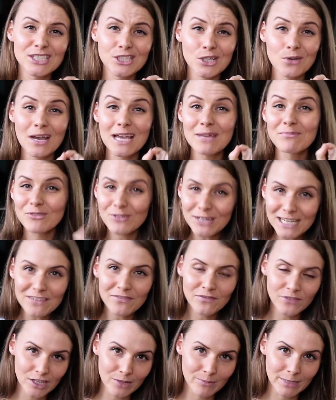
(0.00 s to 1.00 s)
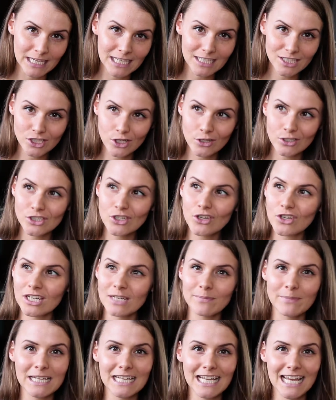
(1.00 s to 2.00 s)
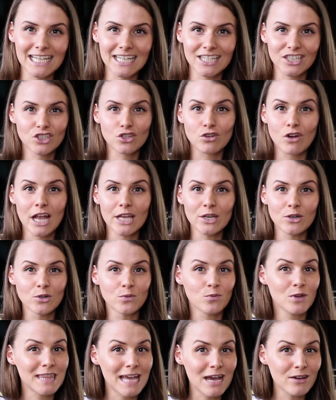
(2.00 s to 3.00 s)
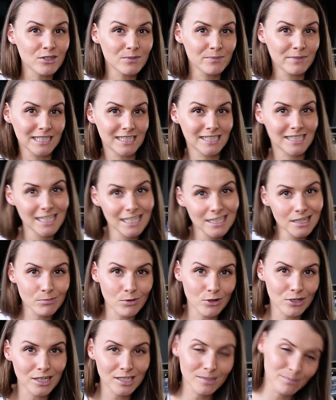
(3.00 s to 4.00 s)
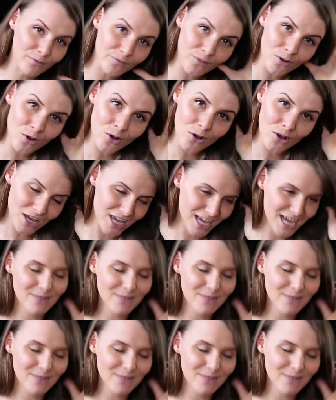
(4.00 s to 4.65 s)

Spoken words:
so I'm refilming it, so it's not going to be like a try on without me seeing the products before.